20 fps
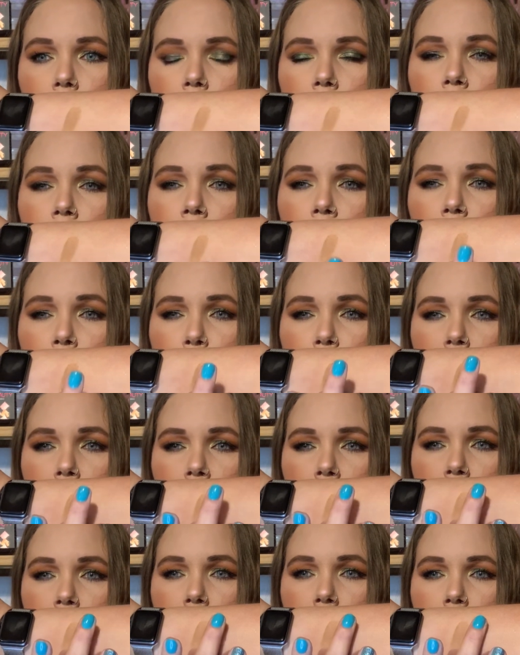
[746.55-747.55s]
oh, the
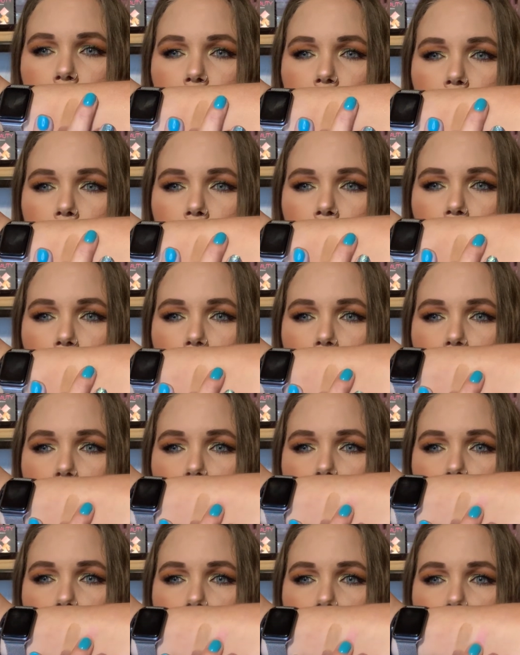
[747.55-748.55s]
bronzer's a nice color,
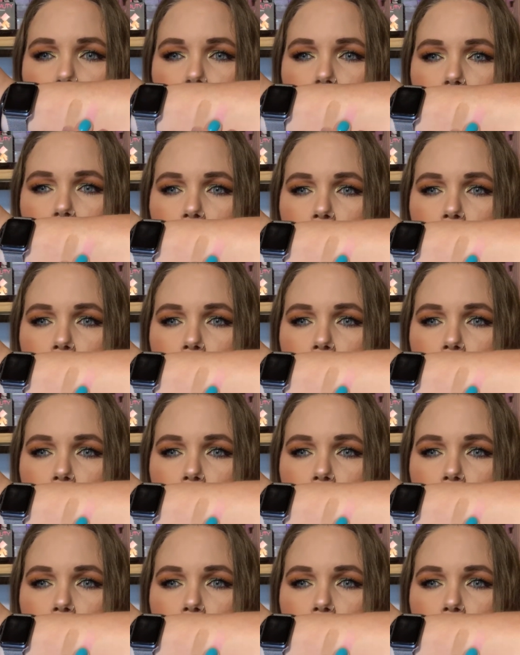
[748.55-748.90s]
actually.